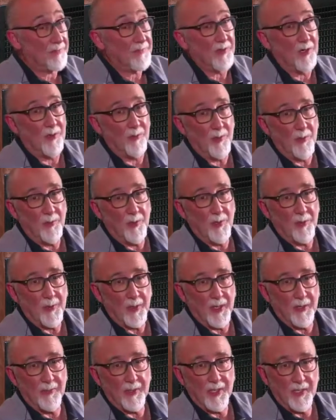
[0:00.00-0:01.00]
far more
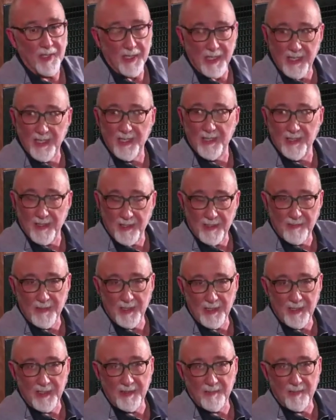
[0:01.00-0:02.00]
popular. But I think
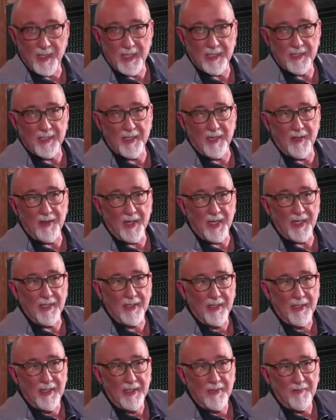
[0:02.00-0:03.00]
in places like that,
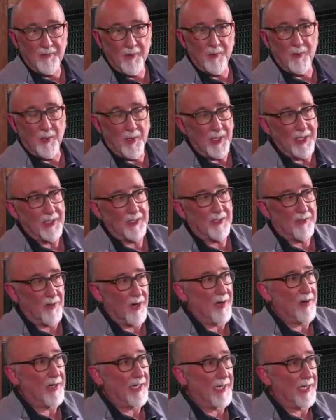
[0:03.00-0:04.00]
football is
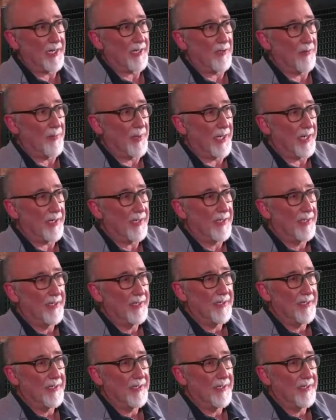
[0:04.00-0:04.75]
growing a little bit.